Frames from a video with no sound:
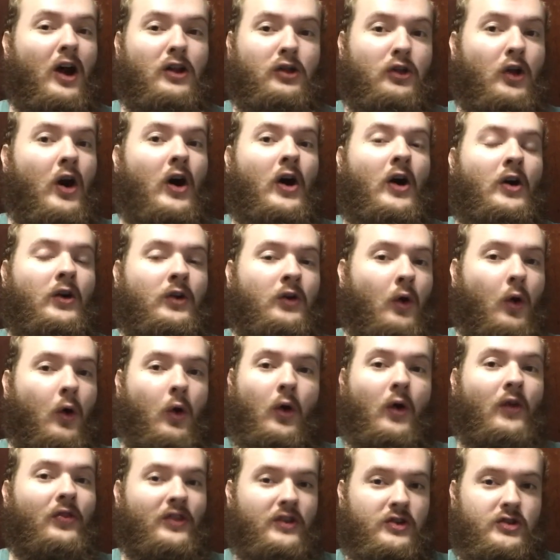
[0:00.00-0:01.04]
along
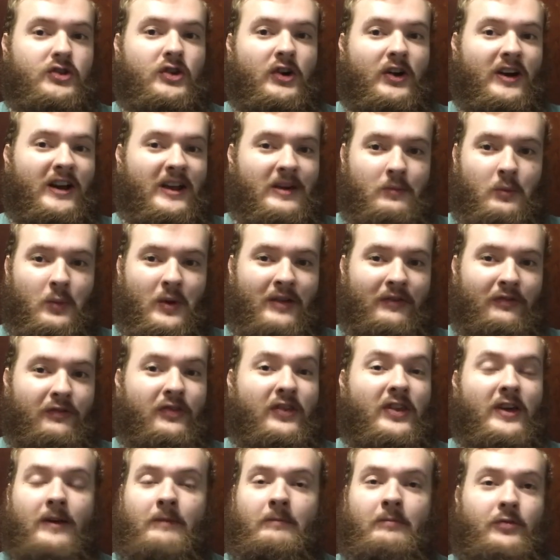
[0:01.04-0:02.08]
on the journey with
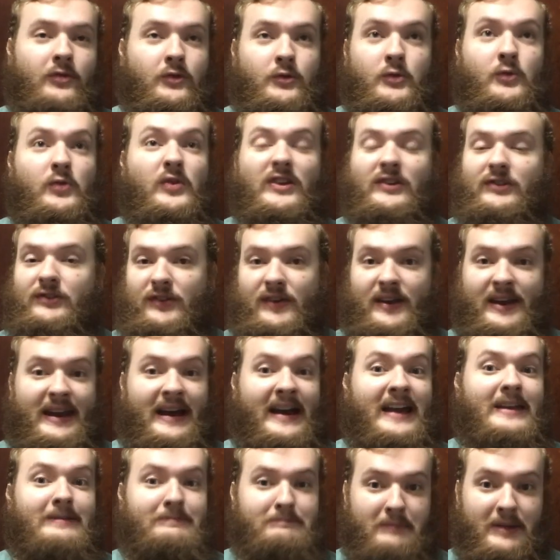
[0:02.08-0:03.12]
them through this
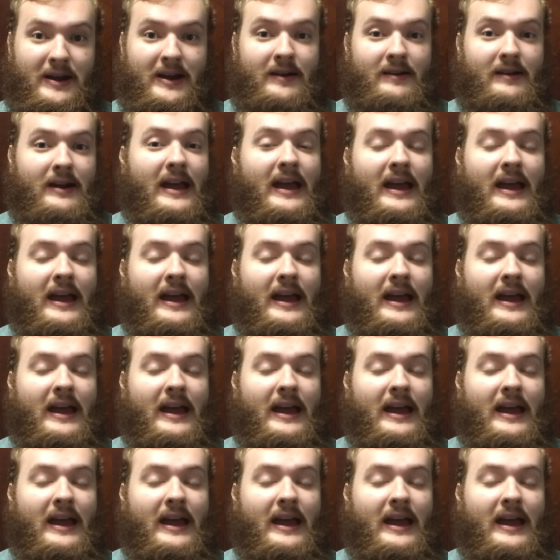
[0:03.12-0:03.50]
nightmare.